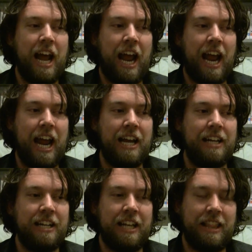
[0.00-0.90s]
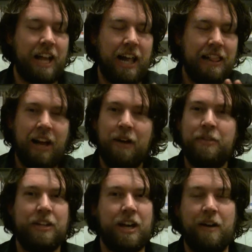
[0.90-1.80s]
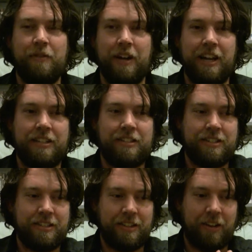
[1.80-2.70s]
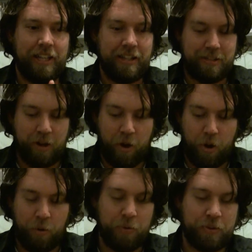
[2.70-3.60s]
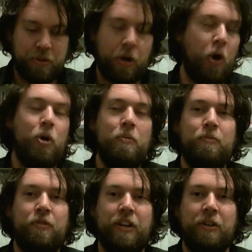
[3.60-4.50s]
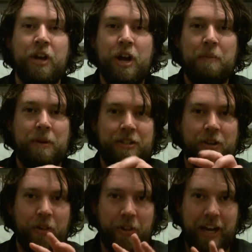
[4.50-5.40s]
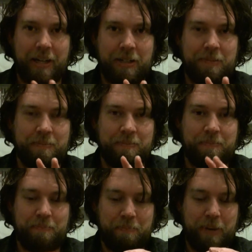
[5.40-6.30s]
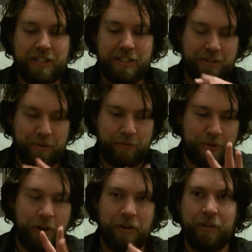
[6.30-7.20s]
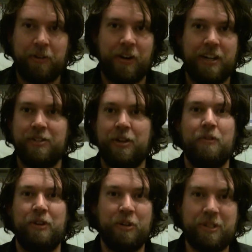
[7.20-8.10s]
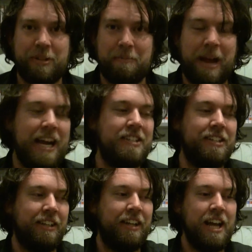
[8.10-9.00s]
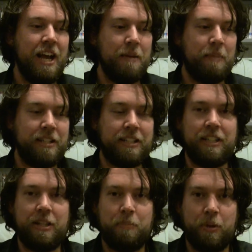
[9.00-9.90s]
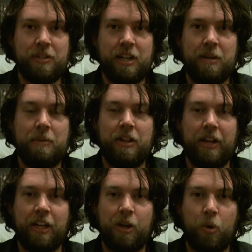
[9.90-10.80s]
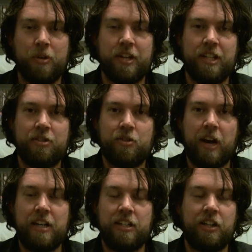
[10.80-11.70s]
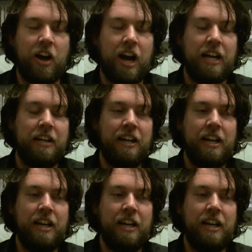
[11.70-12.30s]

and I love the cover. It's like this old tome feel that's got like pictures of dirt and crust all over. It looks amazing. Basically the book's going to be like a quasi-strategy guide